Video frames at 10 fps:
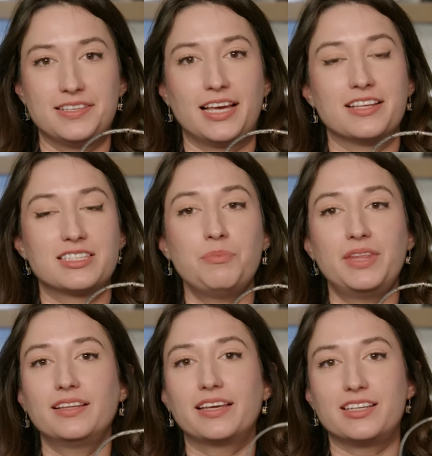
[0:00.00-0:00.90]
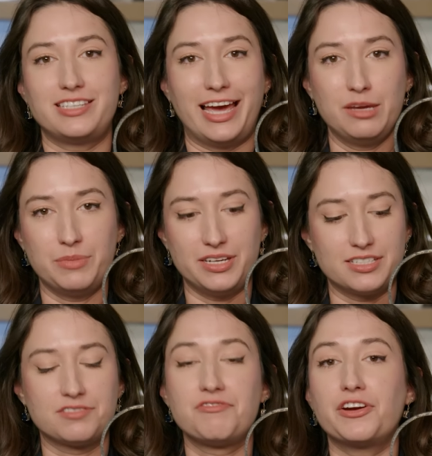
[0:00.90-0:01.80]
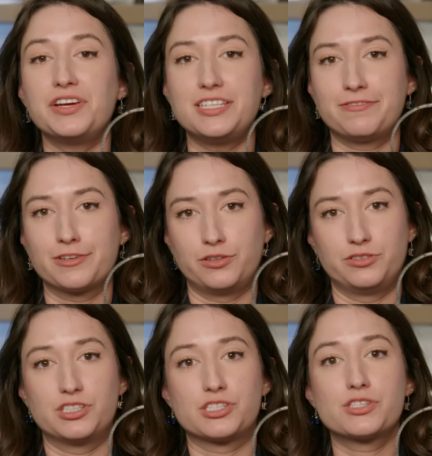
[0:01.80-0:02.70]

is that something like a diamond is very difficult to